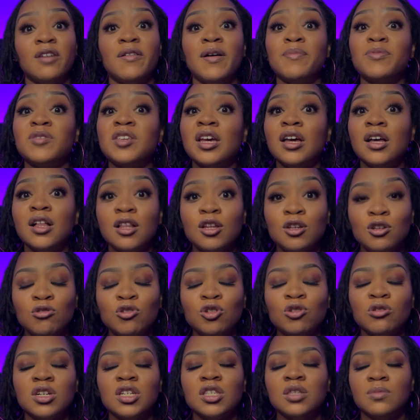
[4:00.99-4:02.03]
I'm telling you,
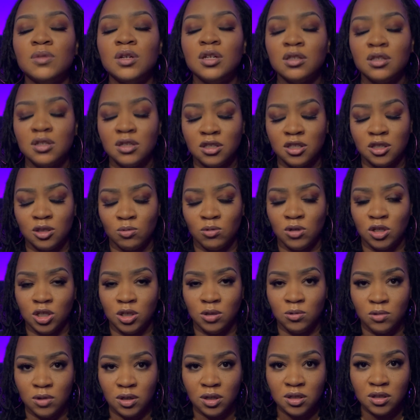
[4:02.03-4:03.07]
trust me, this is what
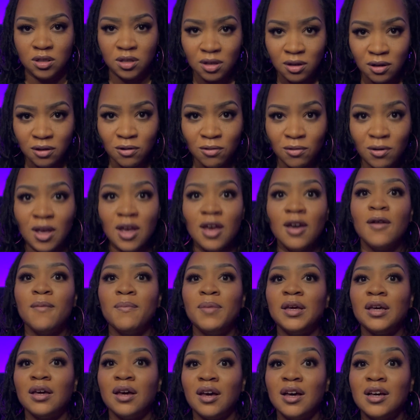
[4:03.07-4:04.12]
you want to do
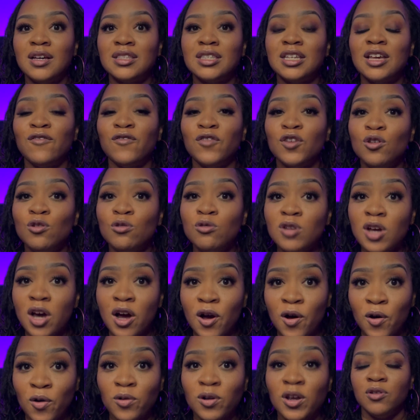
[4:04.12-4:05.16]
because if you
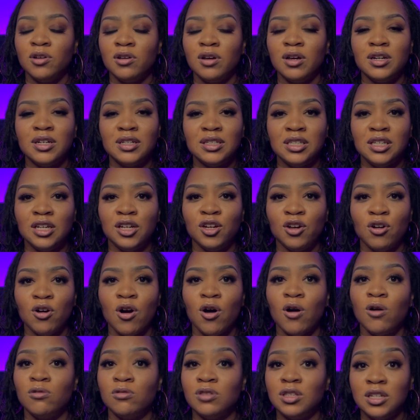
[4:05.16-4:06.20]
don't, you're going to dig your
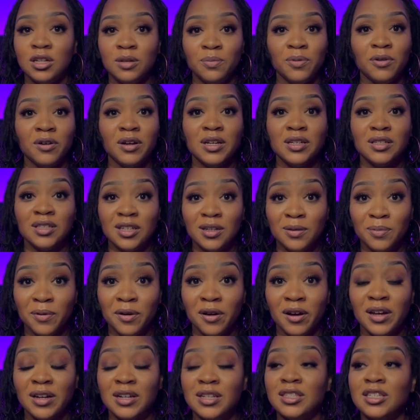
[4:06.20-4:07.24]
hole deeper and deeper
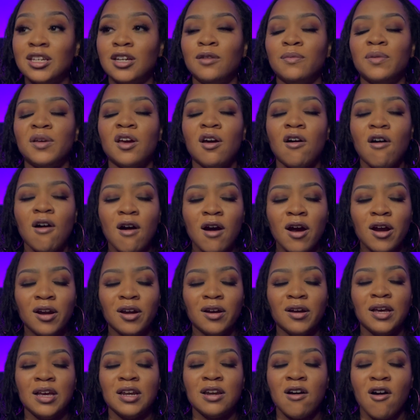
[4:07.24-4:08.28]
and it's going to be harder
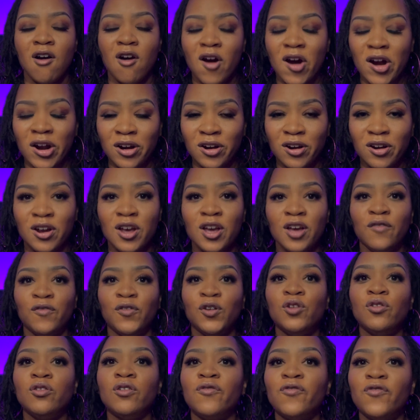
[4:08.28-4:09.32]
and harder for
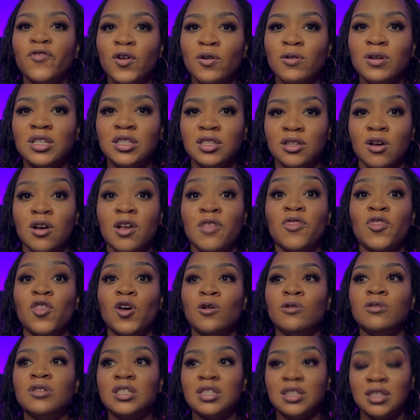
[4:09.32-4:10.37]
you to focus on
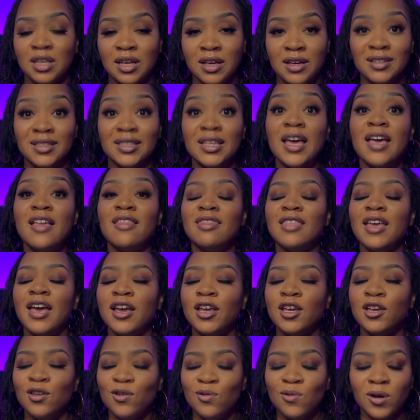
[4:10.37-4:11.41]
those things that
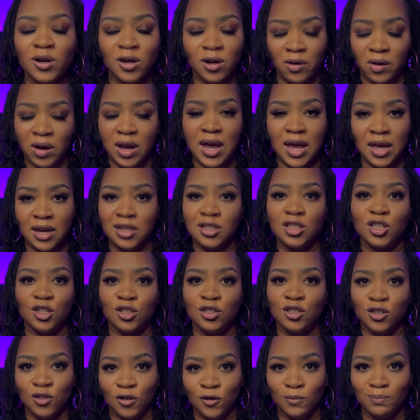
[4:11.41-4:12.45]
you were created to do.